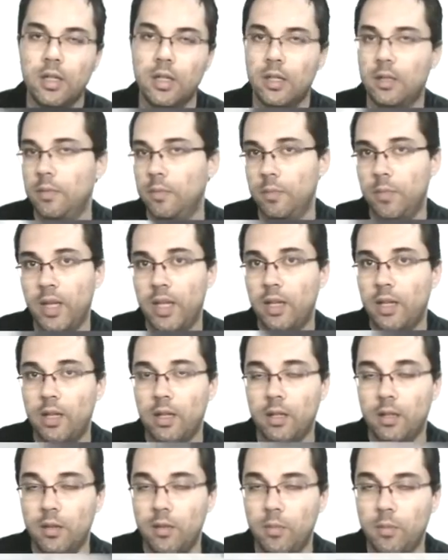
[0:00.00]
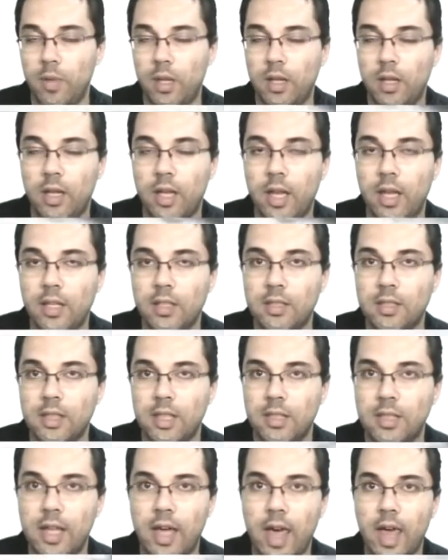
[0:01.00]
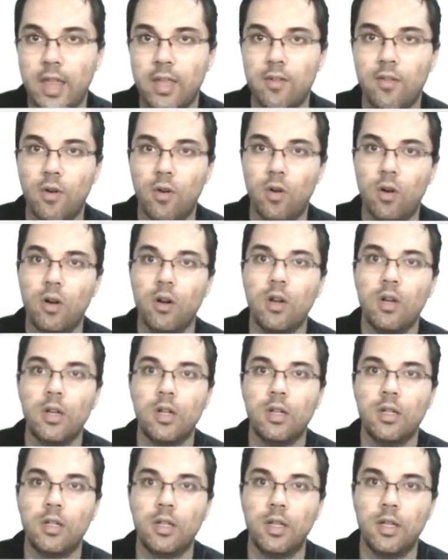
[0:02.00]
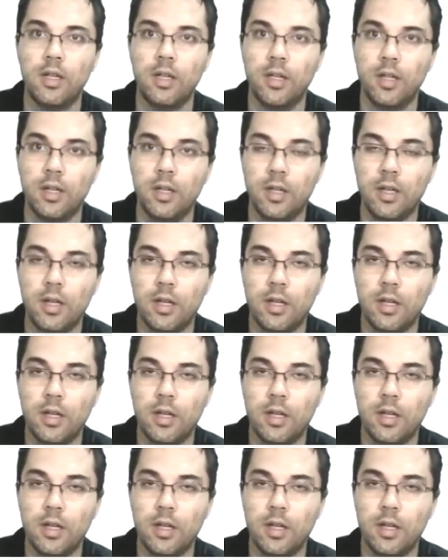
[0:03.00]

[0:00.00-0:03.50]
in many cases the death or the